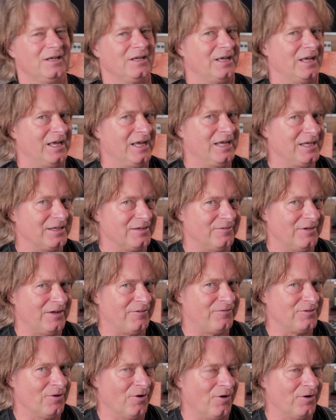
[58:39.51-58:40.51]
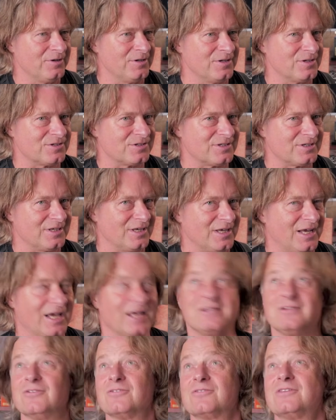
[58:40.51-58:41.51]
Hey, if you're honest
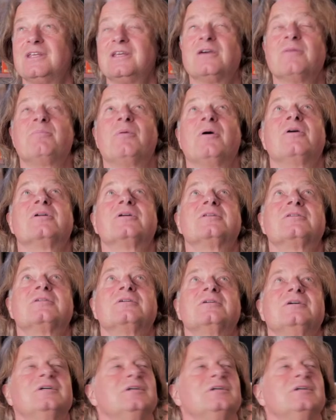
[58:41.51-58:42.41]
and you think about it,